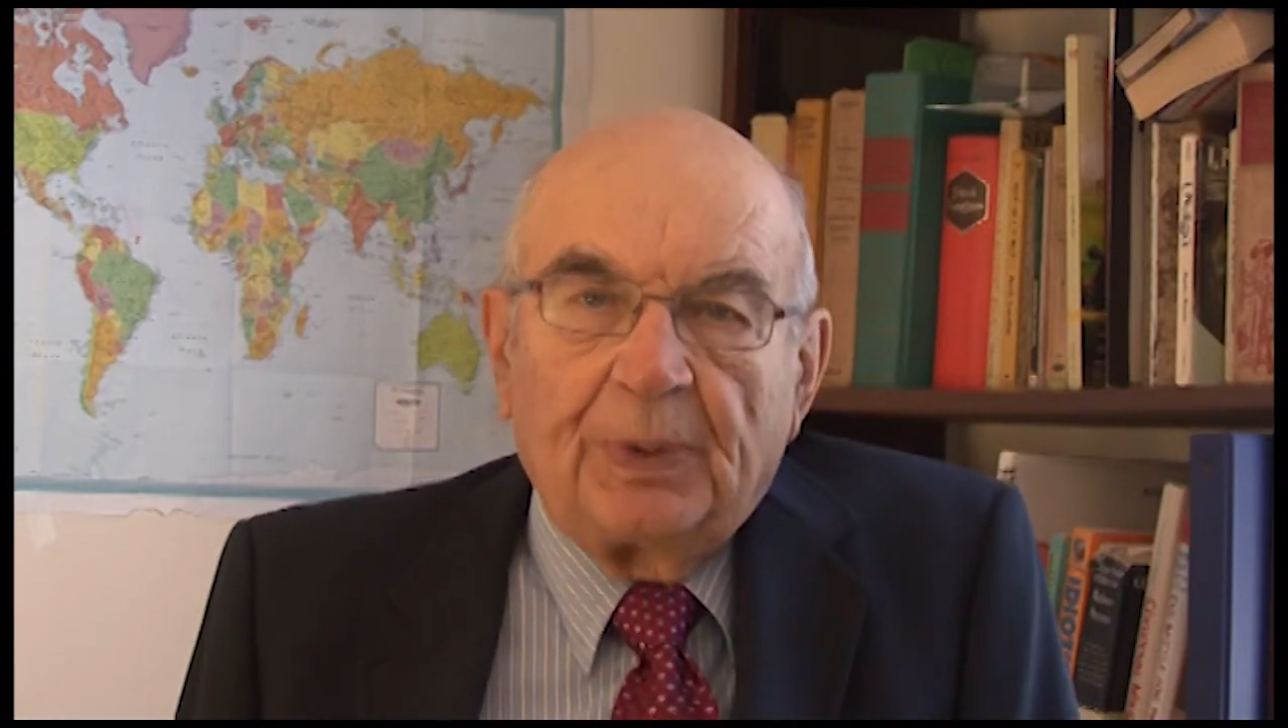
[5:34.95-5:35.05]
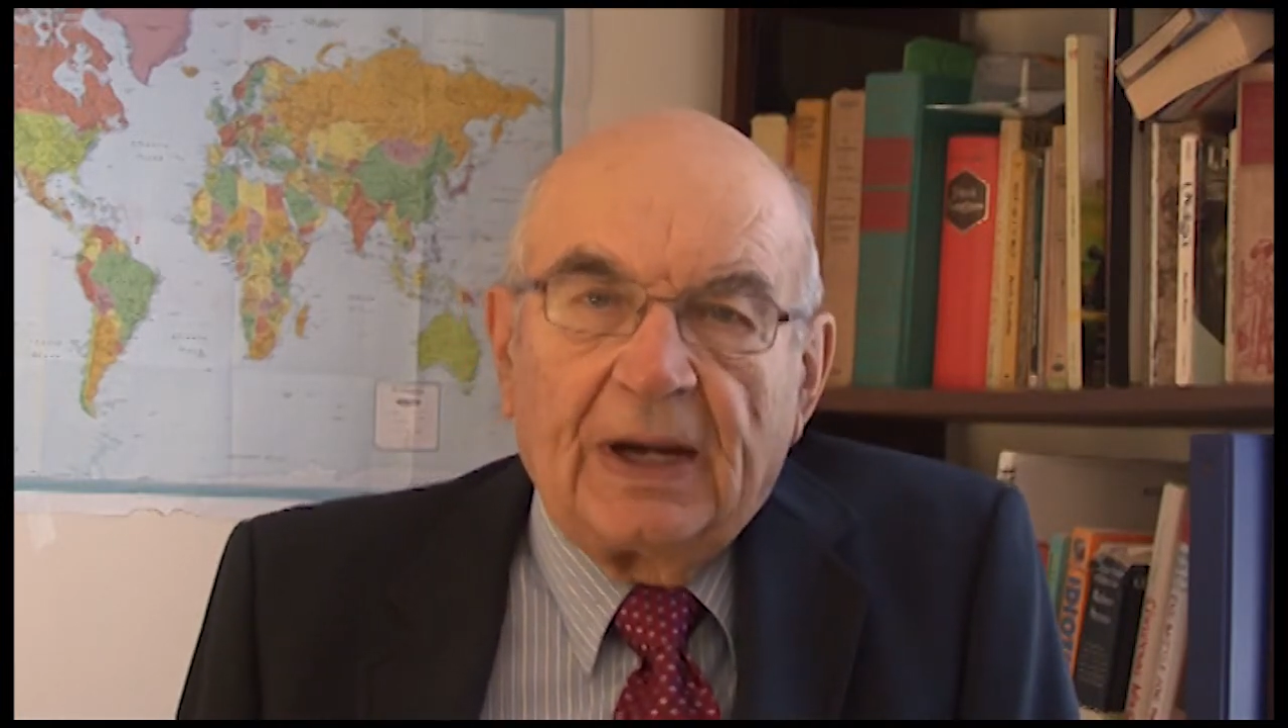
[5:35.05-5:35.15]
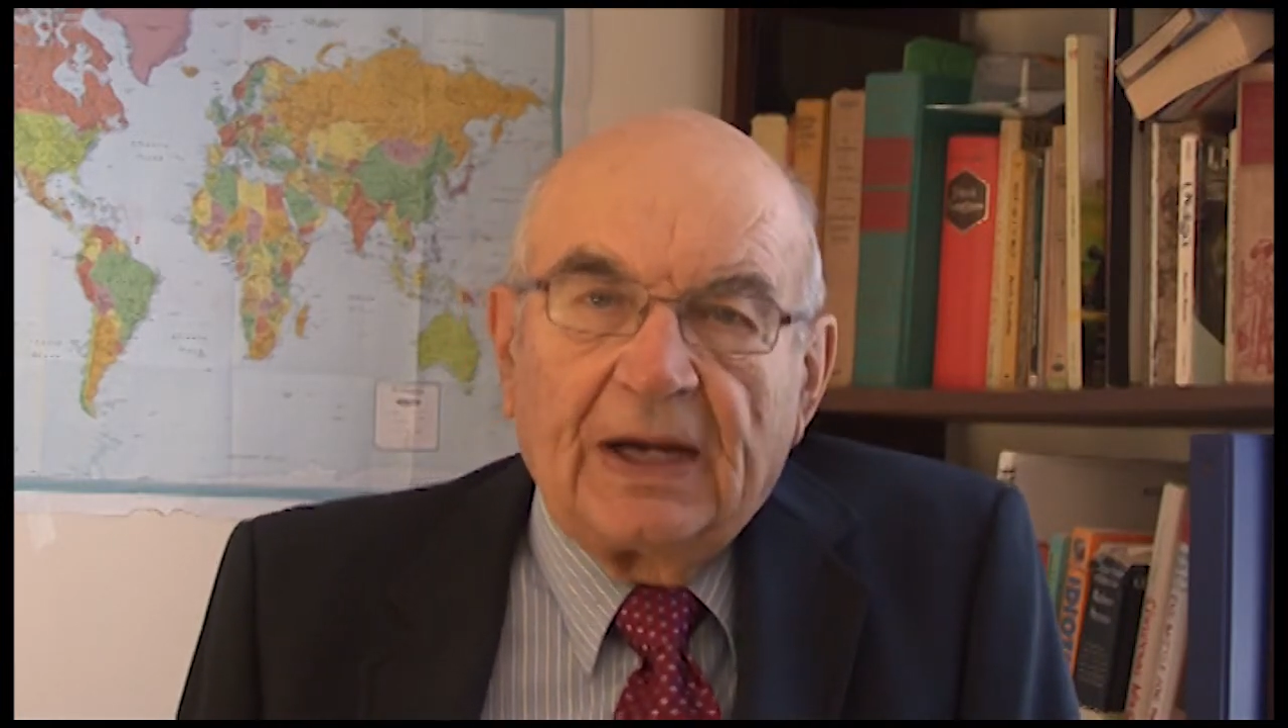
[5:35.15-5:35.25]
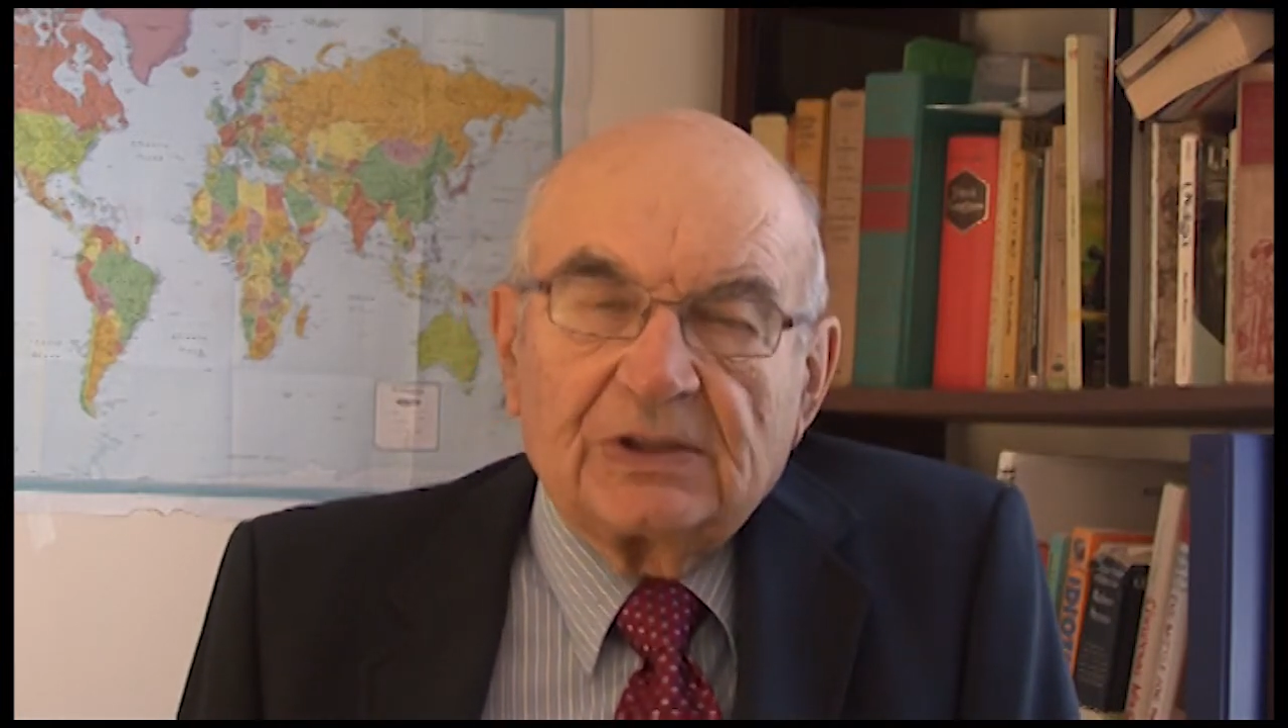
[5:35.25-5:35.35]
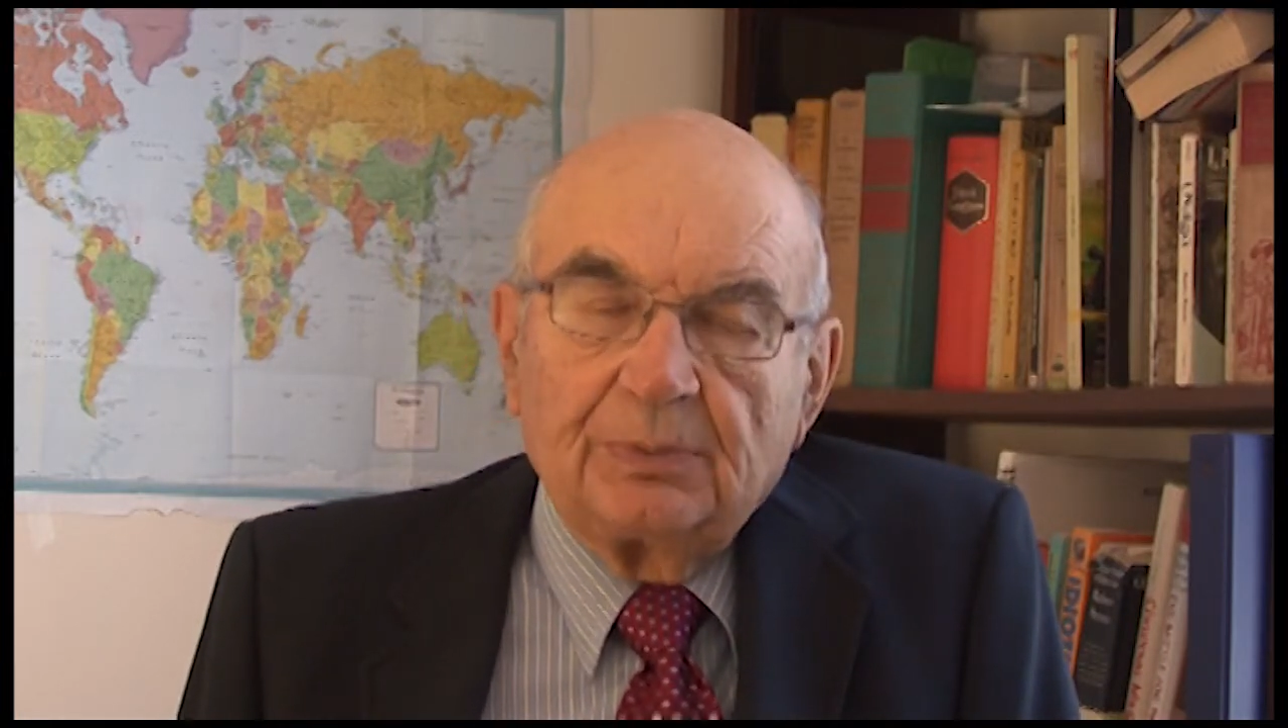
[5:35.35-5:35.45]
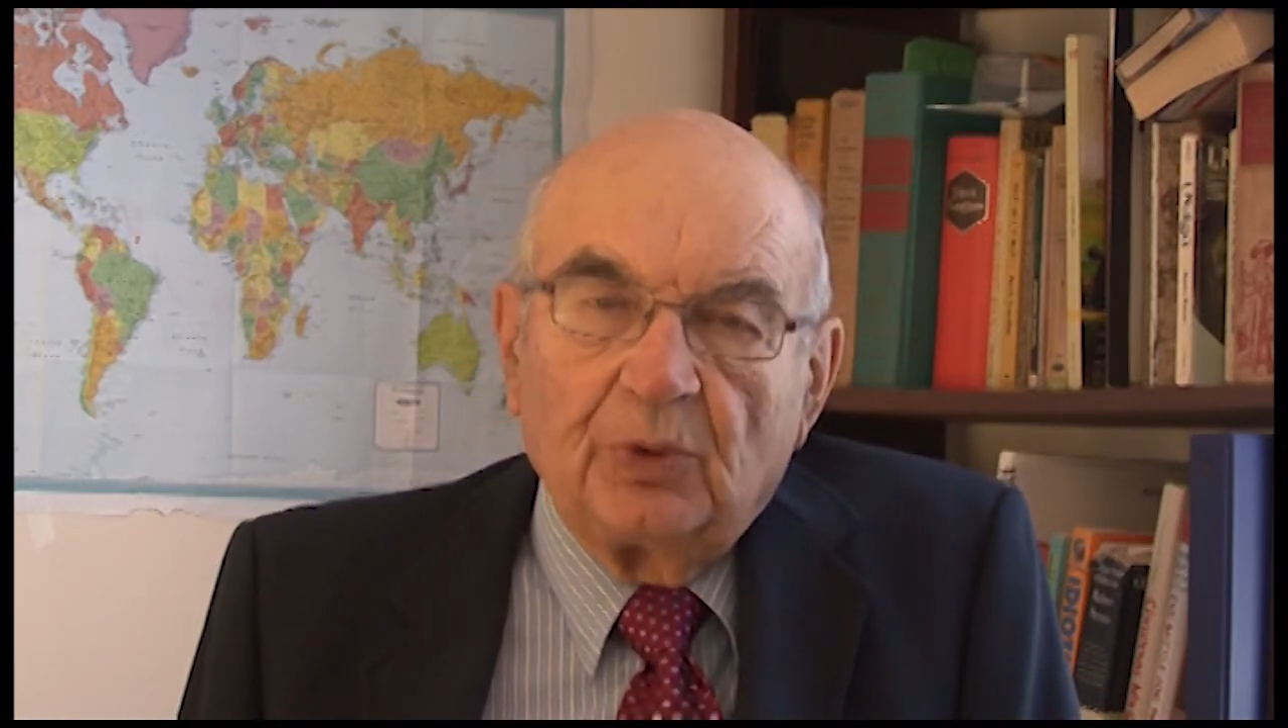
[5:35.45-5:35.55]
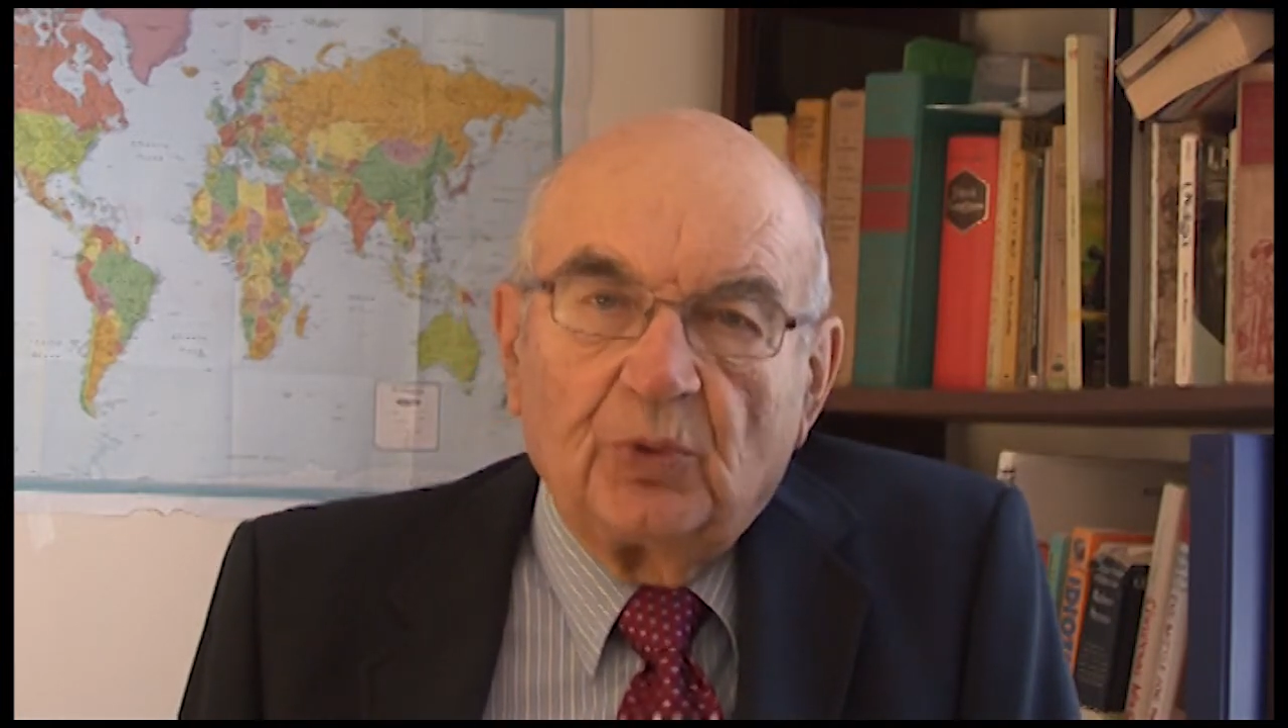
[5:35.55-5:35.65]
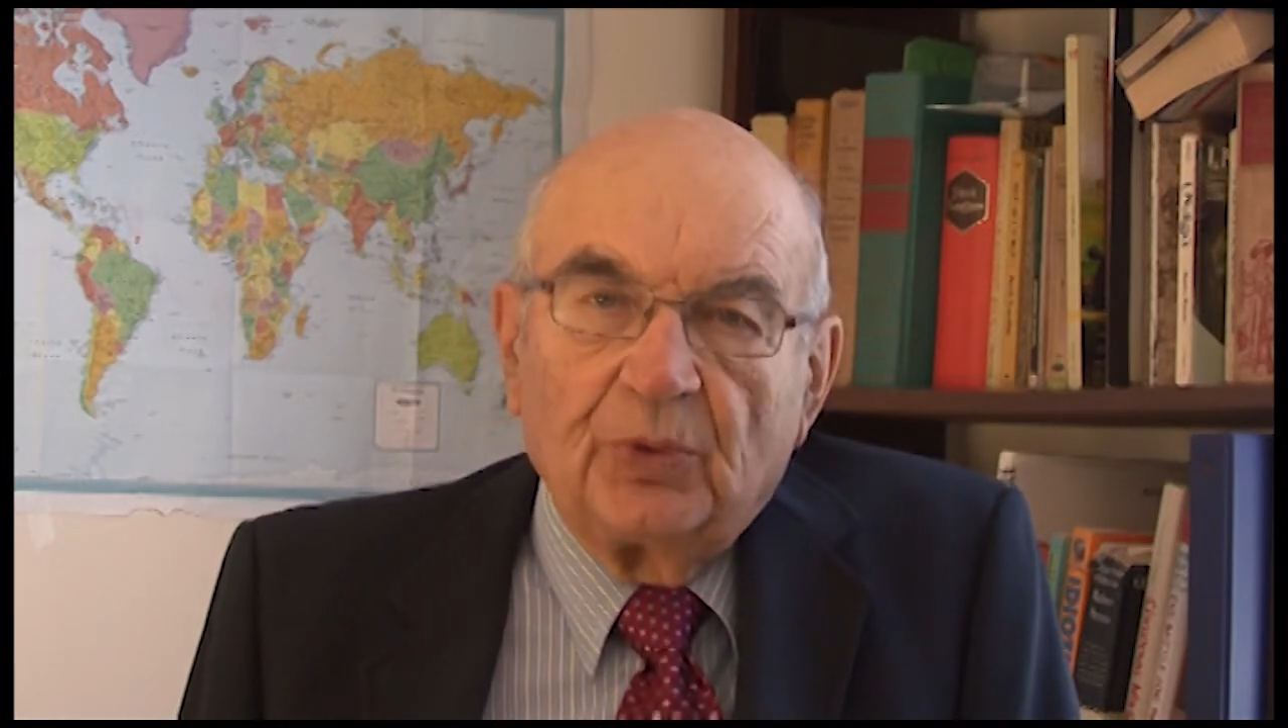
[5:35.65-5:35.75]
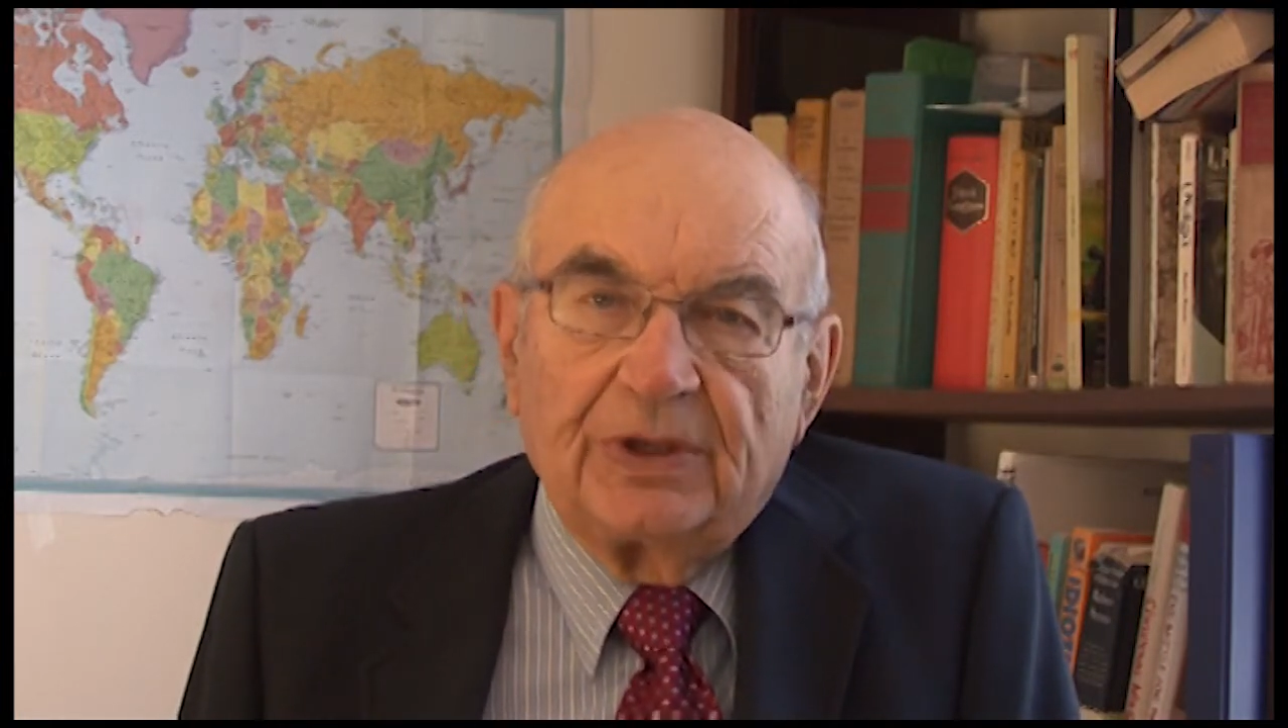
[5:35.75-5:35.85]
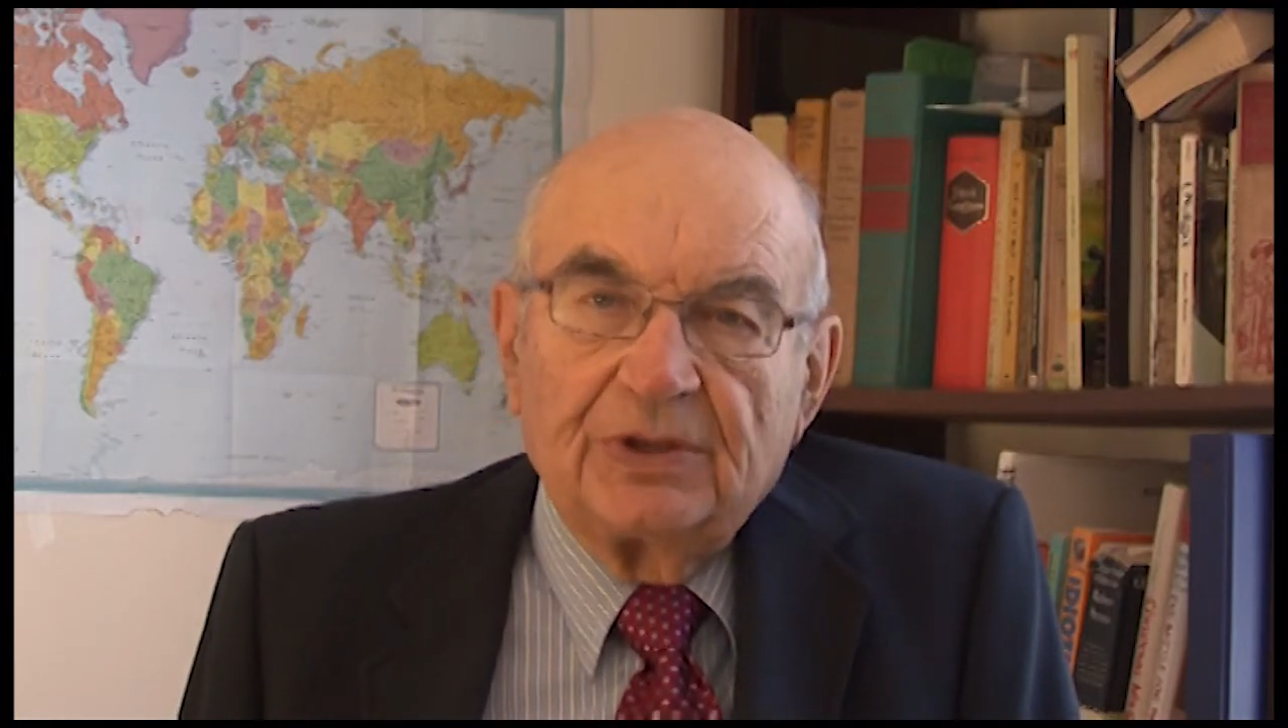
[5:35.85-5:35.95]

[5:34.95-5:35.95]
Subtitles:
possible with